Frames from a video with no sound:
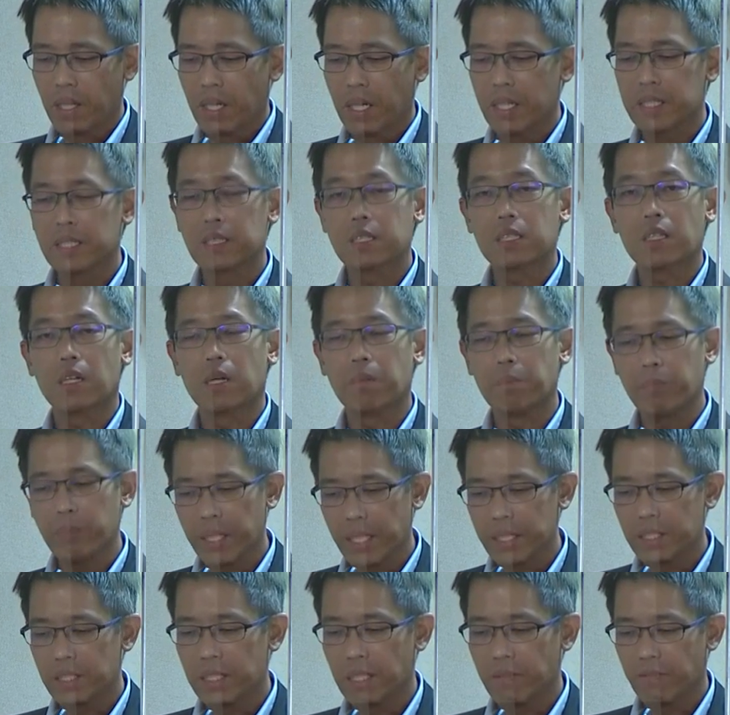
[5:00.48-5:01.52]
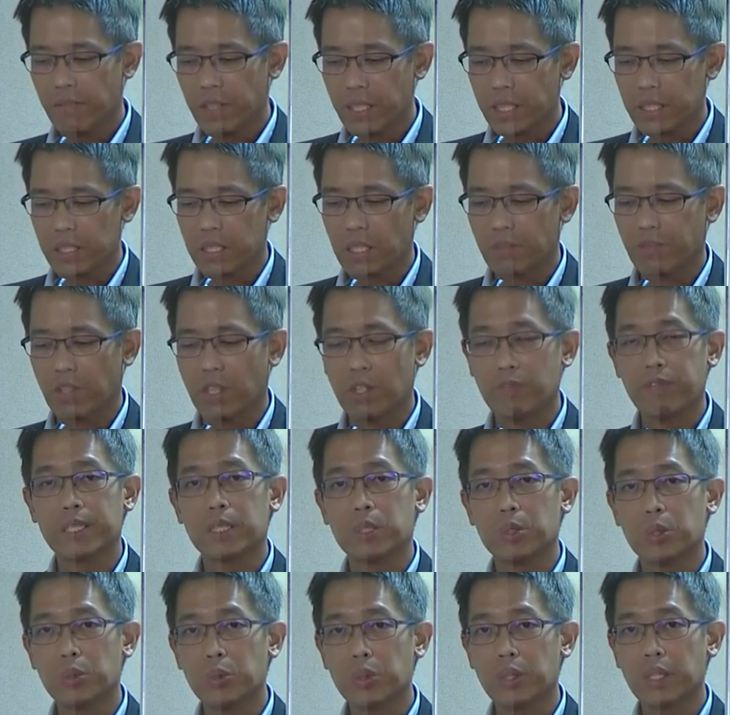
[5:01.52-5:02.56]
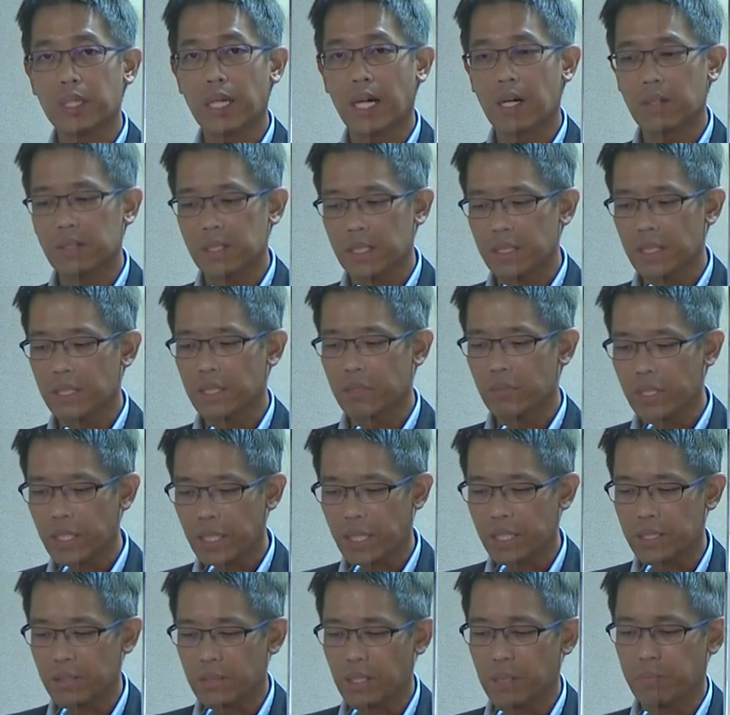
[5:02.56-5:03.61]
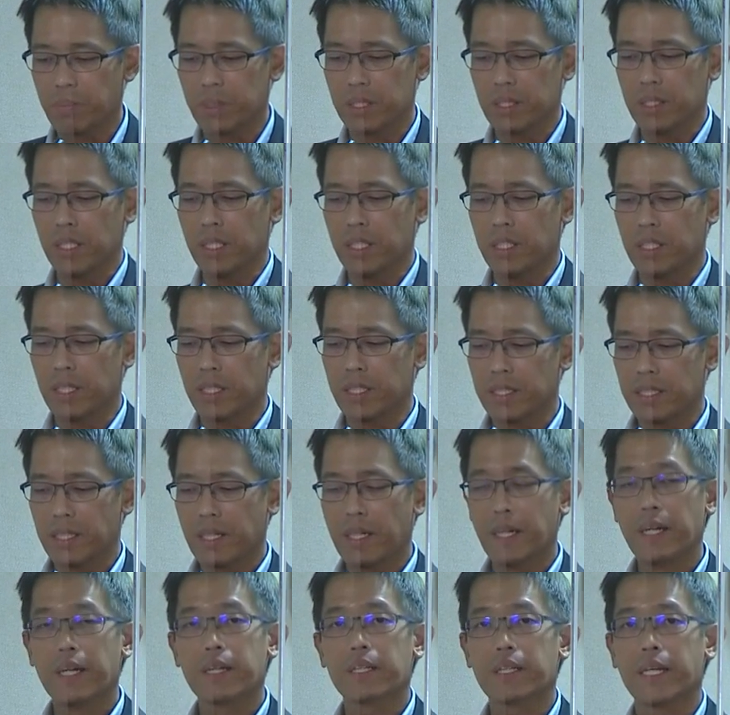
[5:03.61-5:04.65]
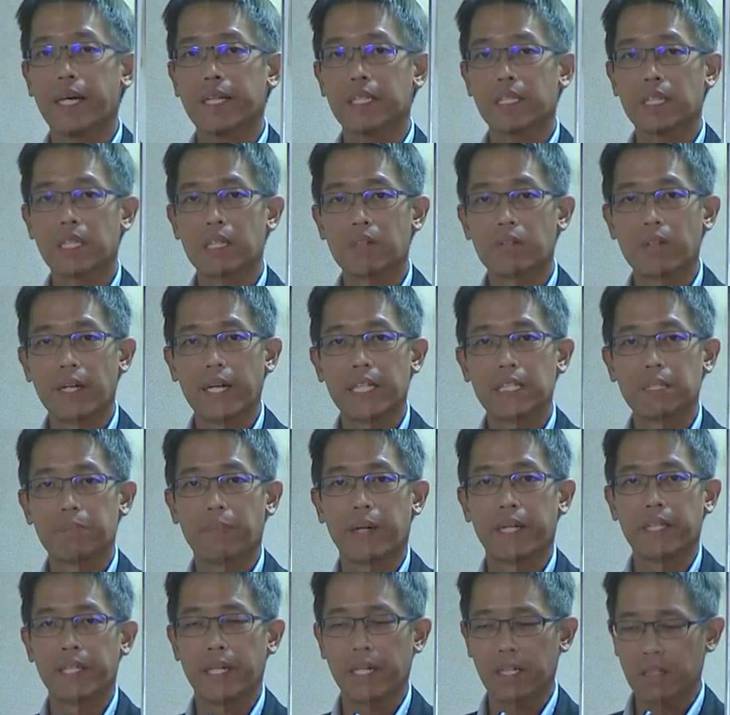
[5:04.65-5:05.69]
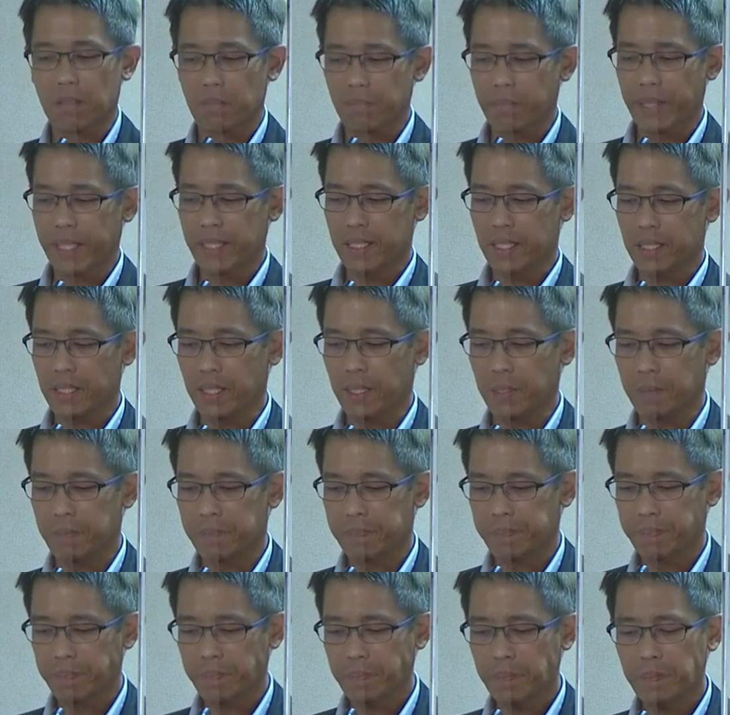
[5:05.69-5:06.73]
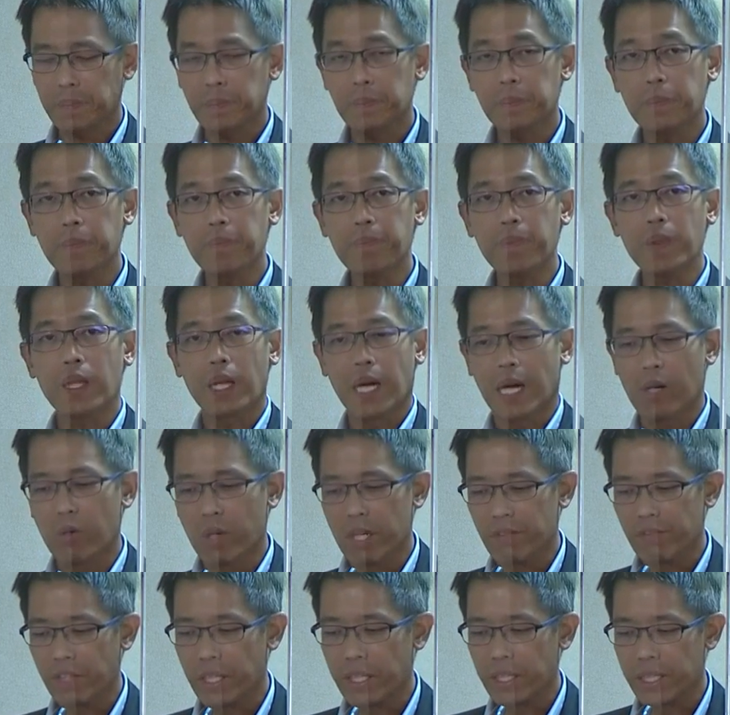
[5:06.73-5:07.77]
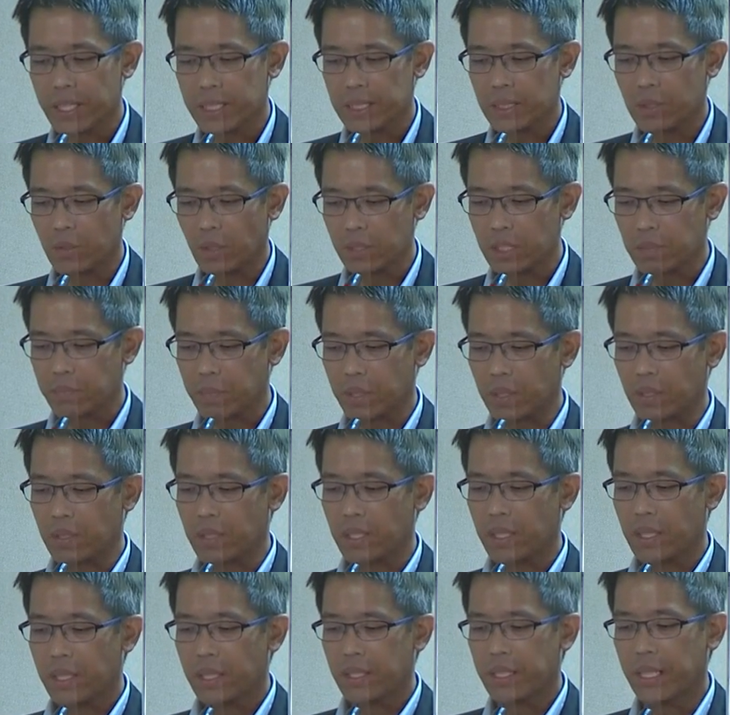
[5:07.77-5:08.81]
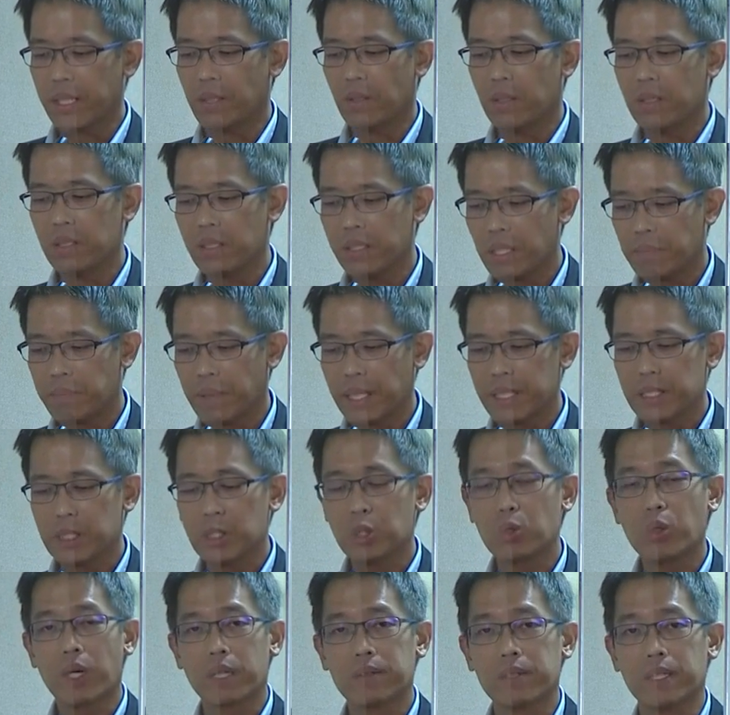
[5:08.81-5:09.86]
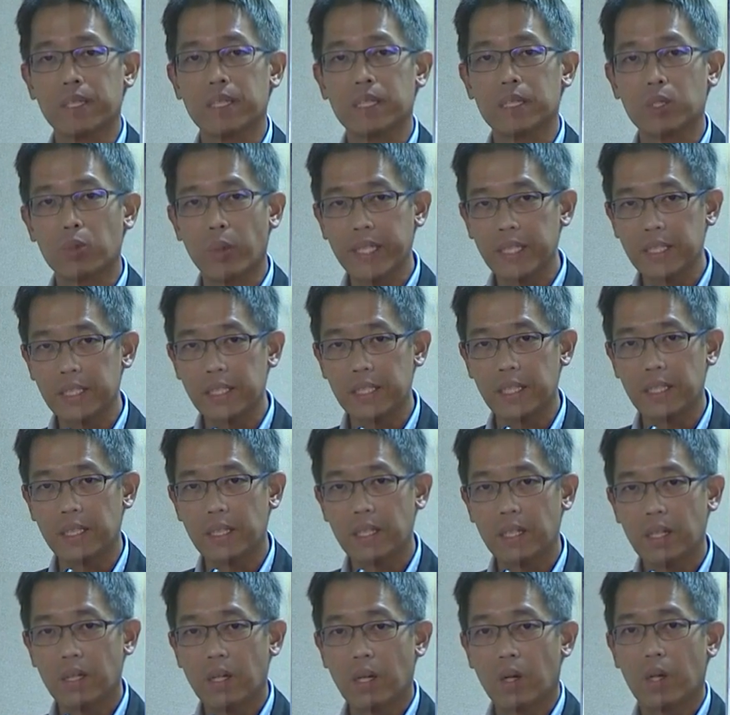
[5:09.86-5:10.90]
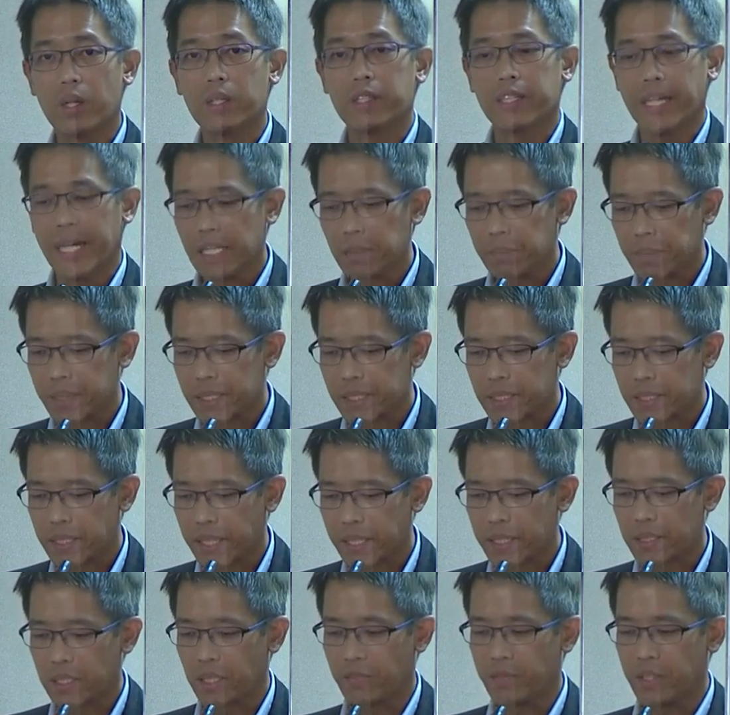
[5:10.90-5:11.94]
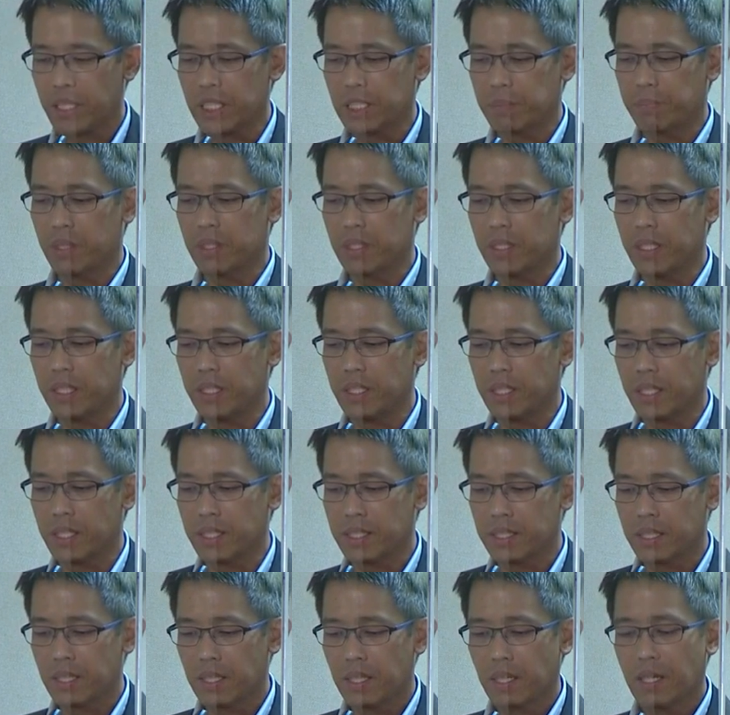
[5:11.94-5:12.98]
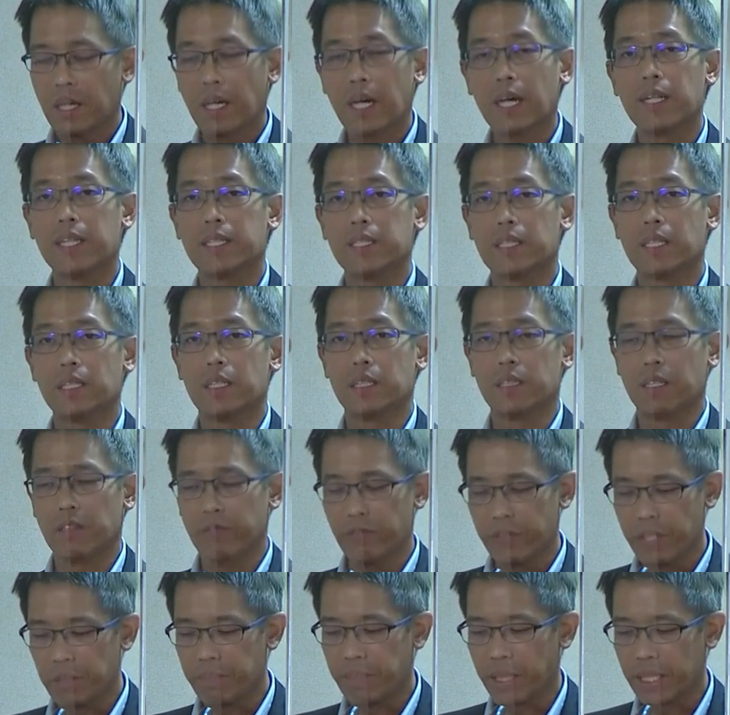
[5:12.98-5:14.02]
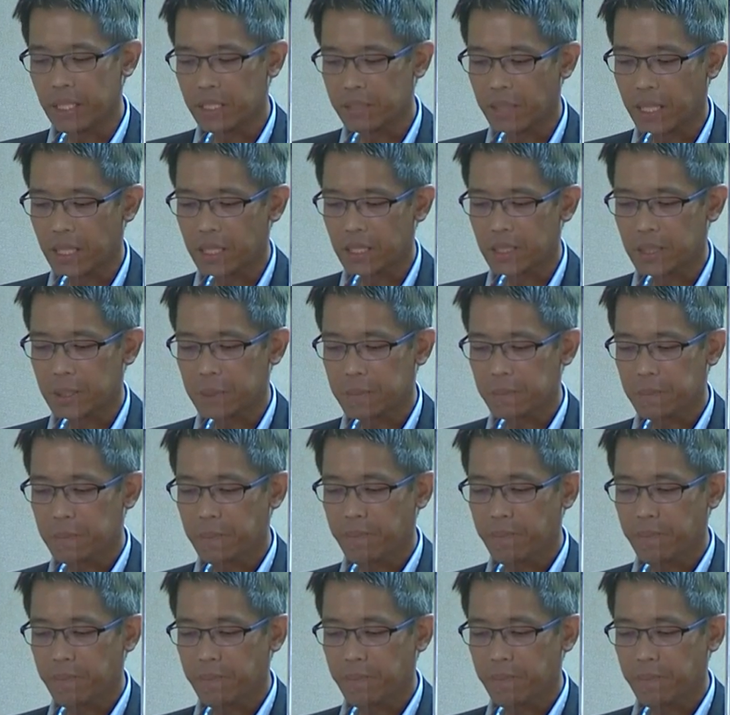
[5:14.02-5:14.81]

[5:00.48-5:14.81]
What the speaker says: a comprehensive list of over 2,300 procedures categorized by their complexity. However, it is notable that only about 220 or 9% of these procedures are listed in the fee benchmarks.